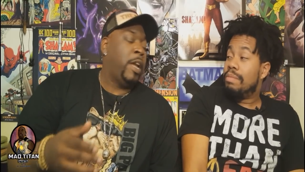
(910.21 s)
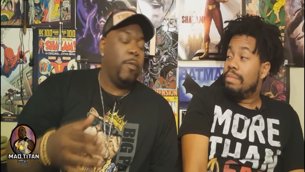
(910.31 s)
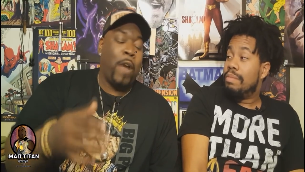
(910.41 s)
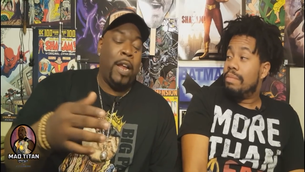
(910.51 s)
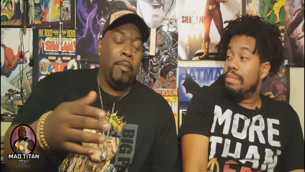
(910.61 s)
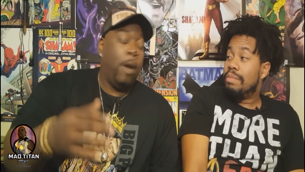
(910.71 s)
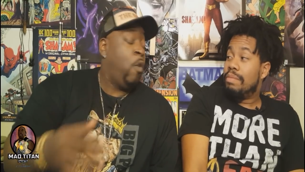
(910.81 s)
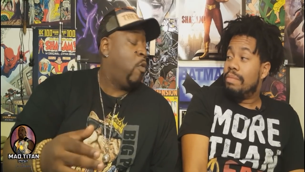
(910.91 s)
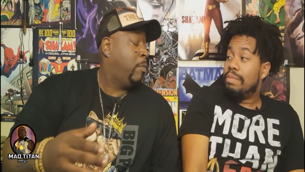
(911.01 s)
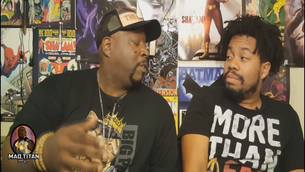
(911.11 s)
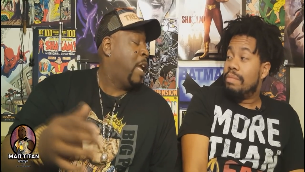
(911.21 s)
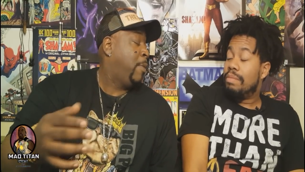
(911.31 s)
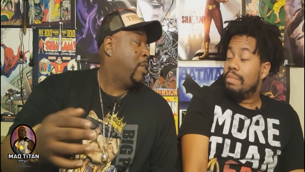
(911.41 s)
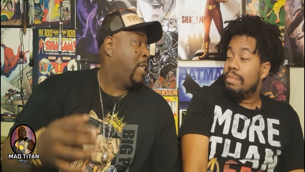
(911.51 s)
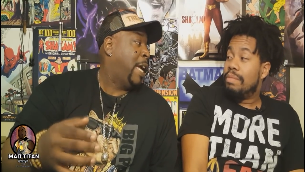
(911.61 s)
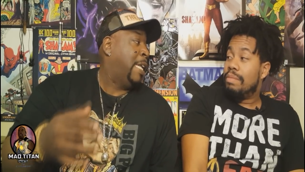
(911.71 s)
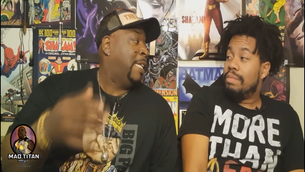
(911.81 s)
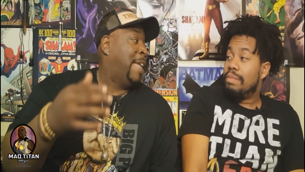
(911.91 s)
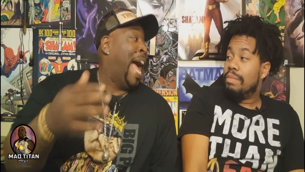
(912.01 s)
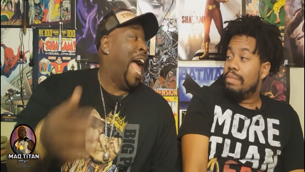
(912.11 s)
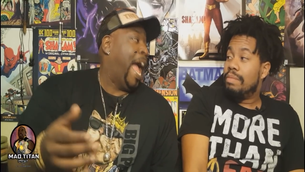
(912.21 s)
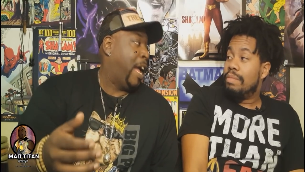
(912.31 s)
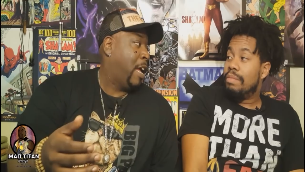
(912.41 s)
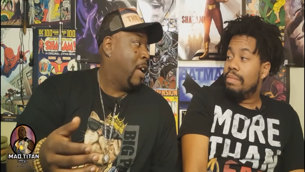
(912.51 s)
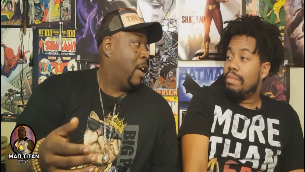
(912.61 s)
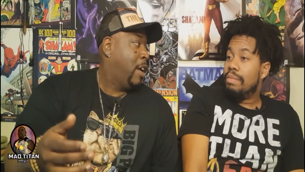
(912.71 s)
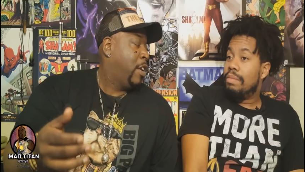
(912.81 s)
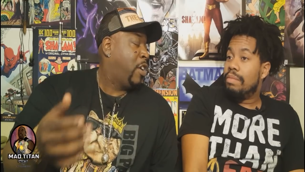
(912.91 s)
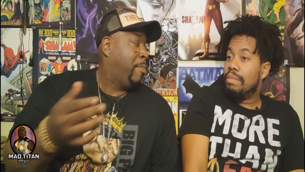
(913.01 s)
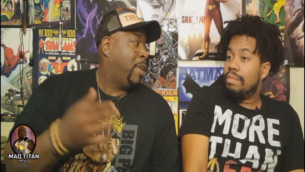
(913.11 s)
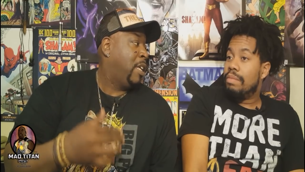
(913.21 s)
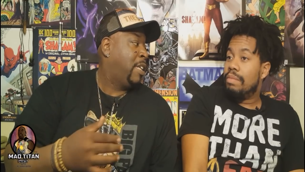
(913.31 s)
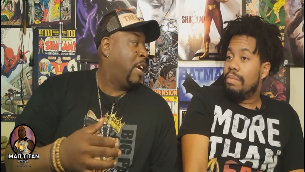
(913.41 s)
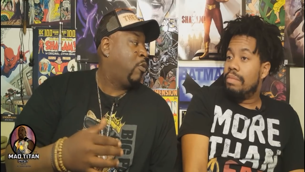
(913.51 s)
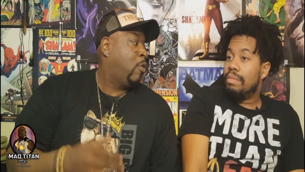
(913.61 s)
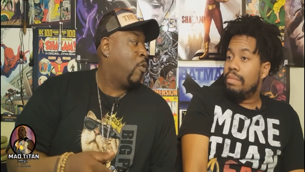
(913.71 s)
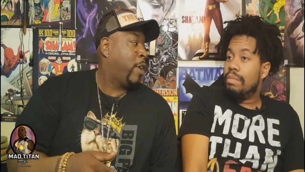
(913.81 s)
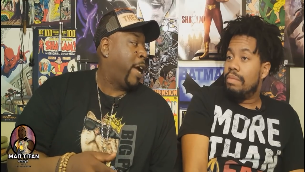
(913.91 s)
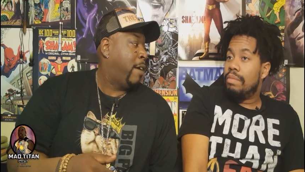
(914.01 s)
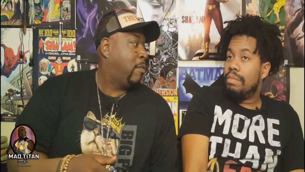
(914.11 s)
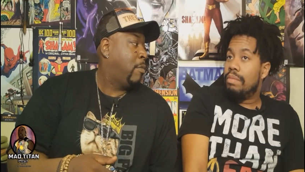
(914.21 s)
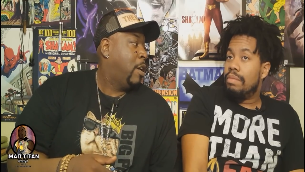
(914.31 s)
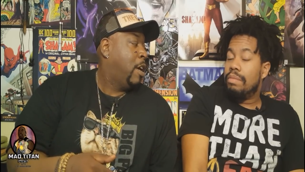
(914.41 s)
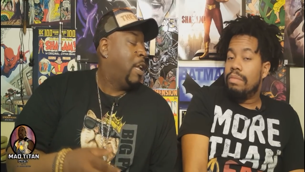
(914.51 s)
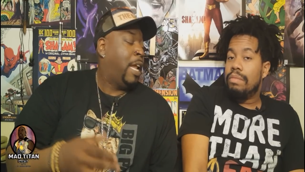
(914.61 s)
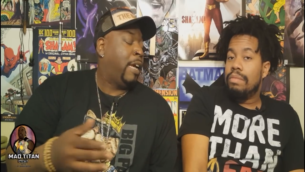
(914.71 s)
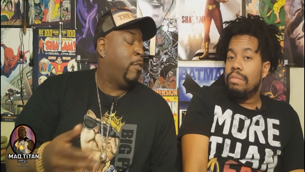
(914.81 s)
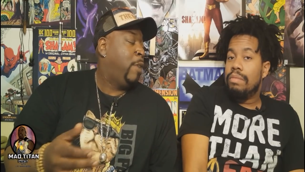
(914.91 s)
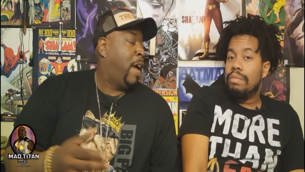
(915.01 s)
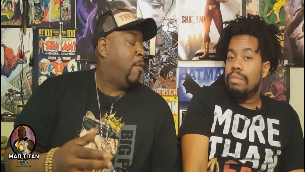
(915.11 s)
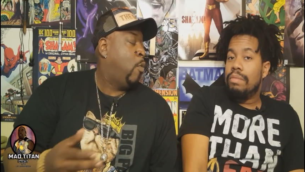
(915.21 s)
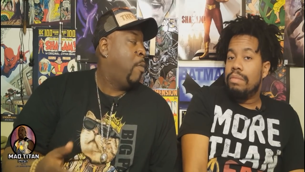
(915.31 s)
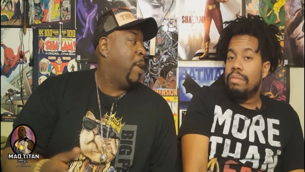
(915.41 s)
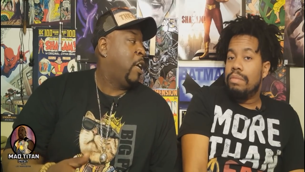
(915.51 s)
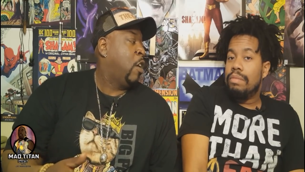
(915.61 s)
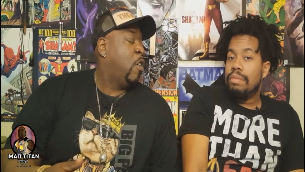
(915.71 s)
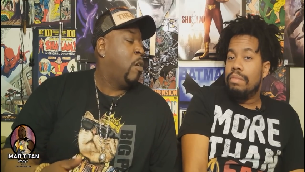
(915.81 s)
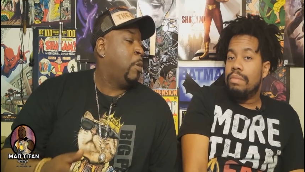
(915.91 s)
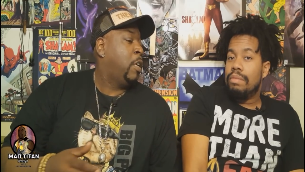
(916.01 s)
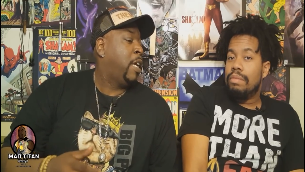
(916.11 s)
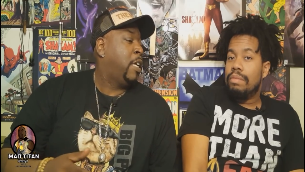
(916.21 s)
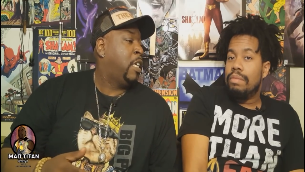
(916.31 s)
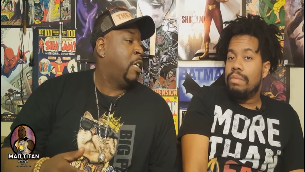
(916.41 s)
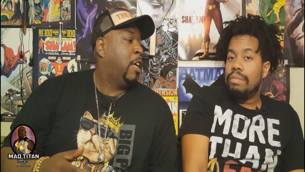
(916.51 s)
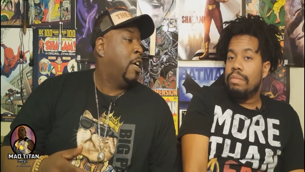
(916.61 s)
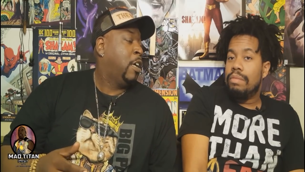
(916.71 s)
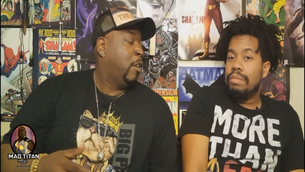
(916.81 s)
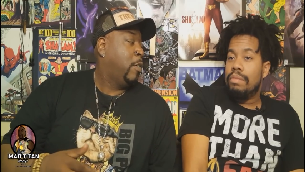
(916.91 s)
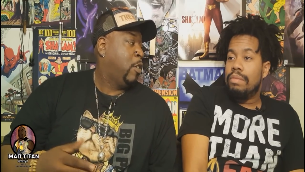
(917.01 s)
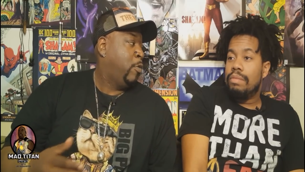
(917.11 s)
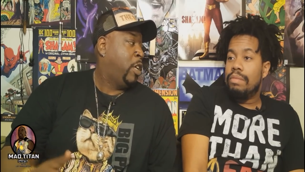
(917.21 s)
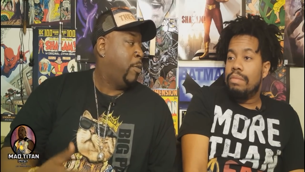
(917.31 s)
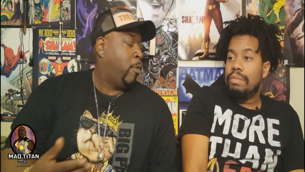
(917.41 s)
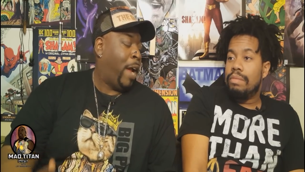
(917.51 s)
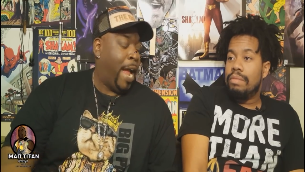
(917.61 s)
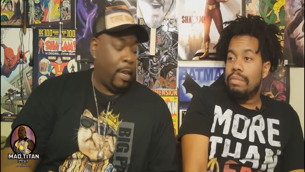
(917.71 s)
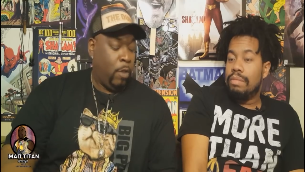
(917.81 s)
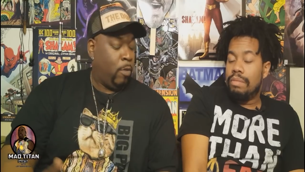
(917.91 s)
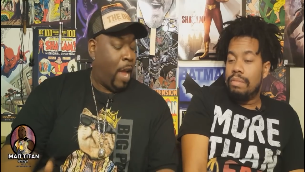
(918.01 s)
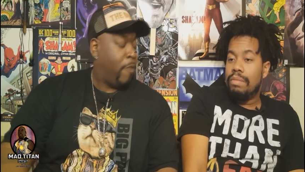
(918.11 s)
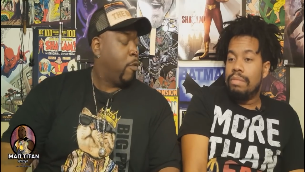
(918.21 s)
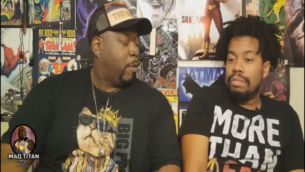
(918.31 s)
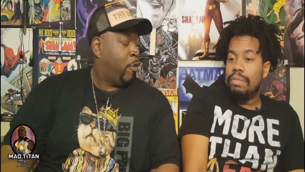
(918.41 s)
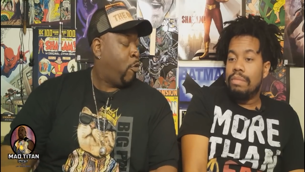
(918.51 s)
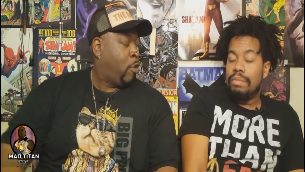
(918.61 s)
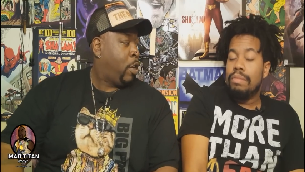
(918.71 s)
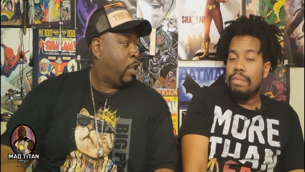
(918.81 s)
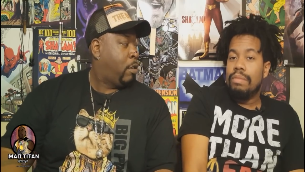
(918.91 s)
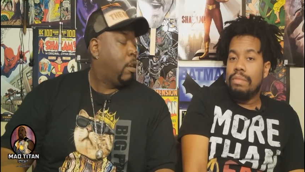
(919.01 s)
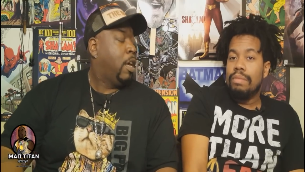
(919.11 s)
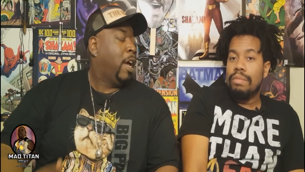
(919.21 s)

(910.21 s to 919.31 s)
Speaker 1: in writing poems they would say "die" to mean sexual orgasm. Like you'd have a woman in your arms. She said she, you know, and you she would ride you like from the fences,